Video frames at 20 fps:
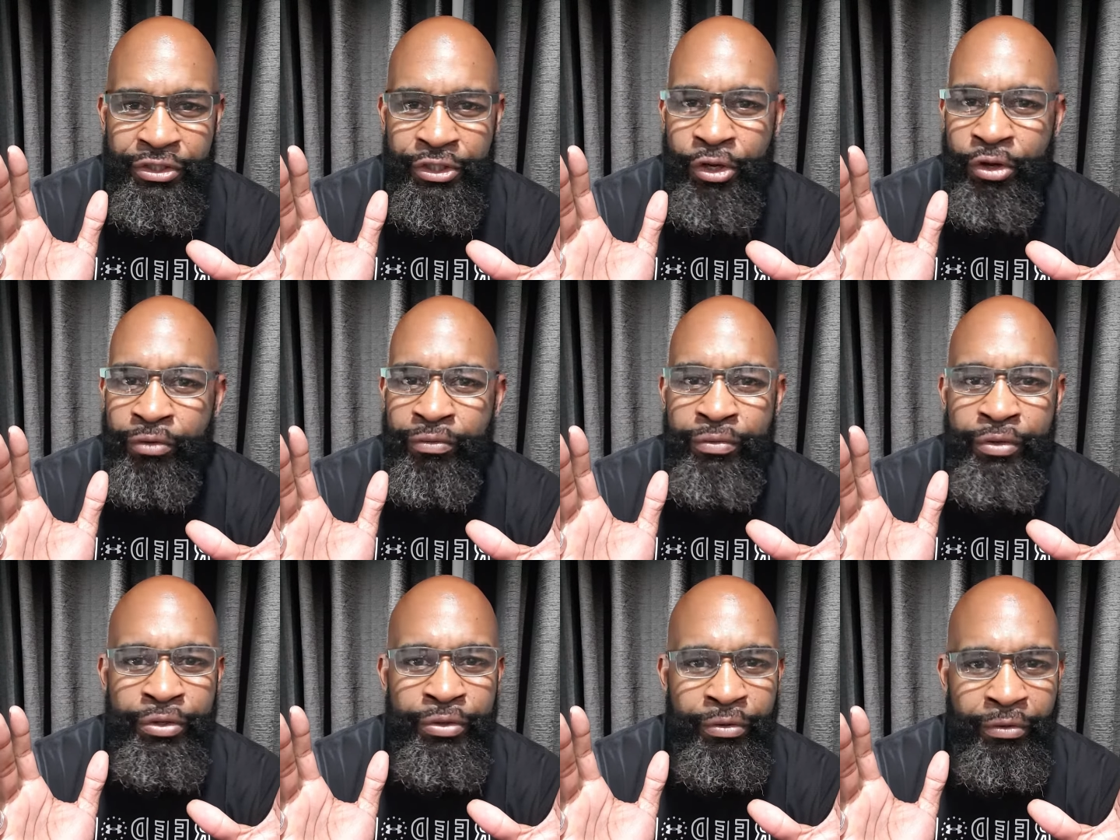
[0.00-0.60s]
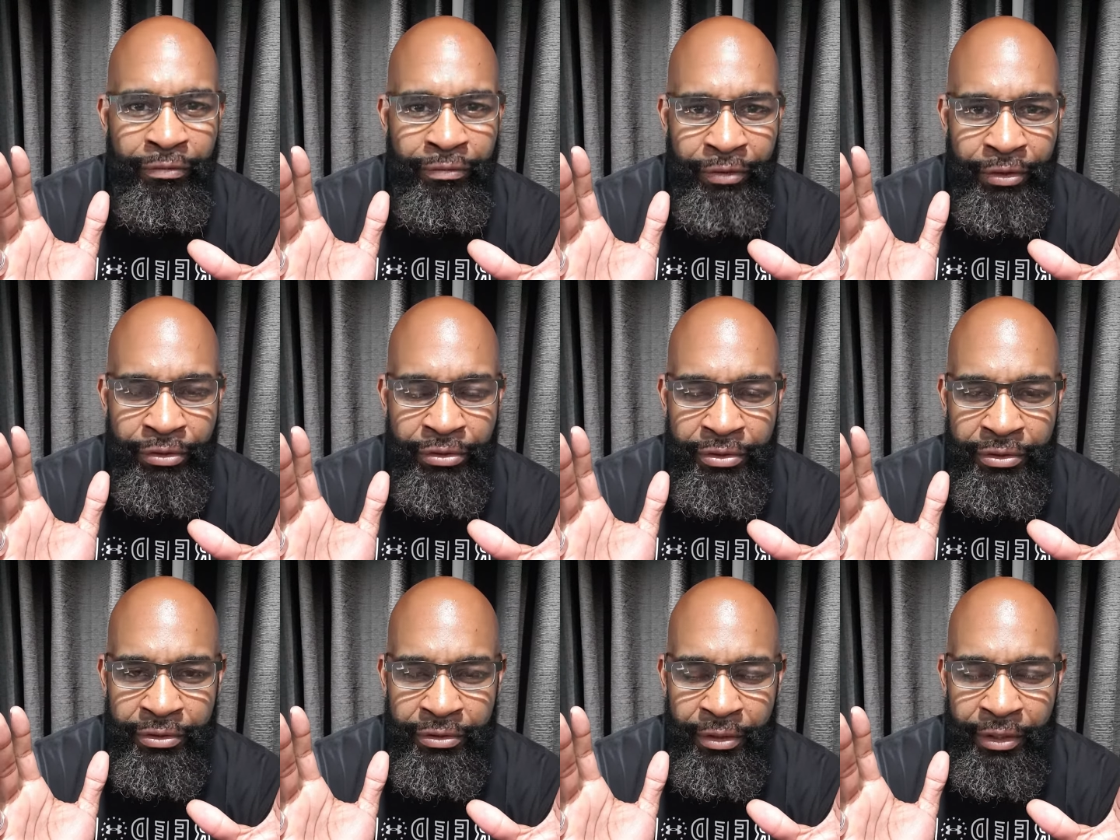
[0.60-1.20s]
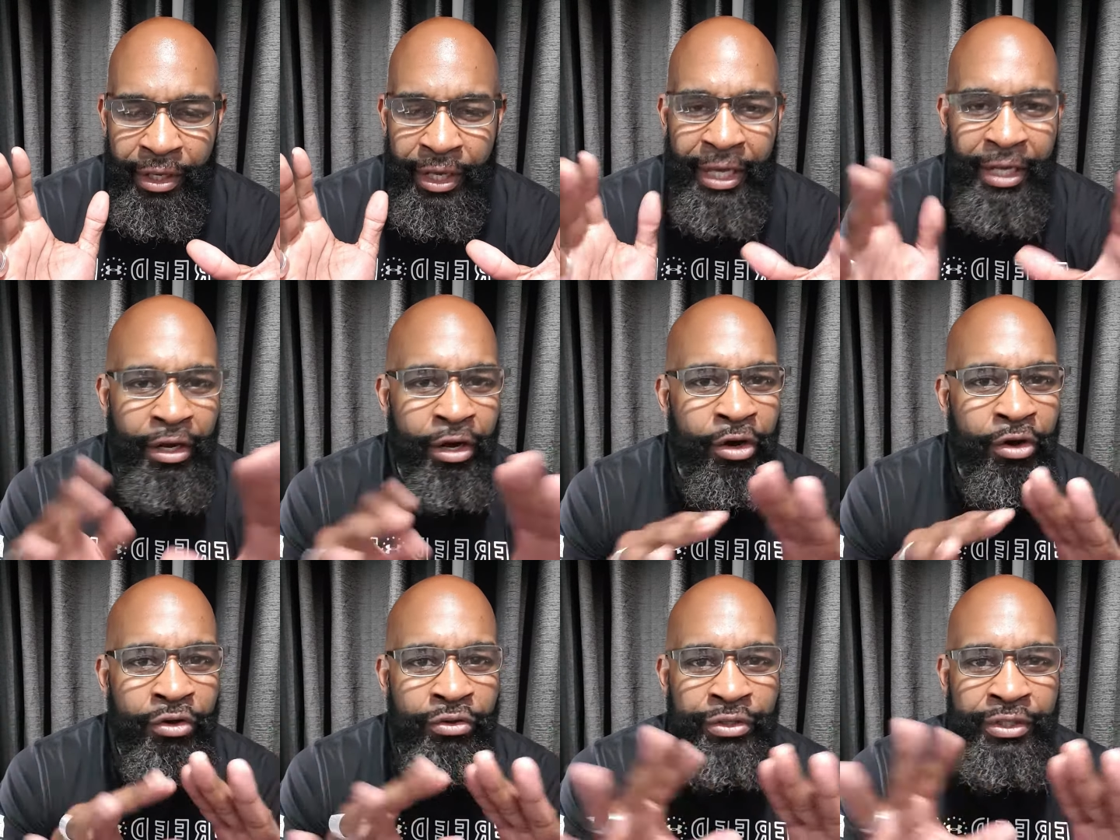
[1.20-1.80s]
the earth, the universe, and
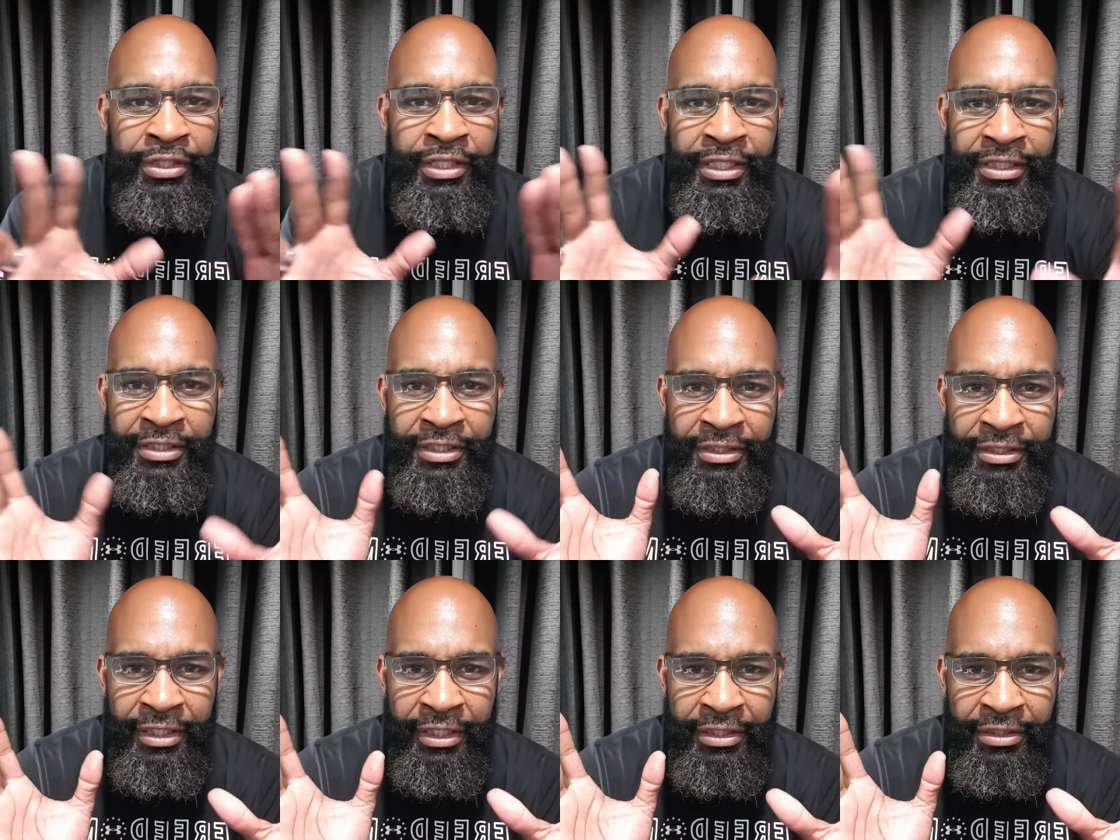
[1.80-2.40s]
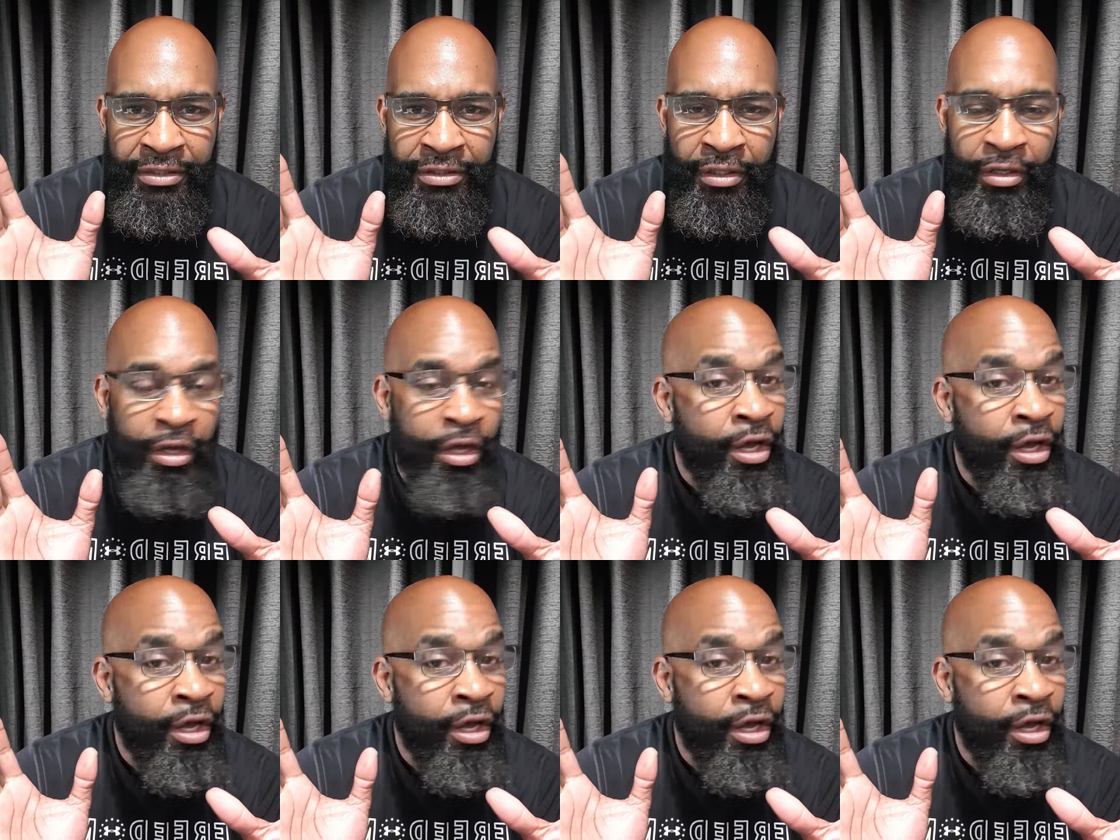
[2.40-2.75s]
all that does exist.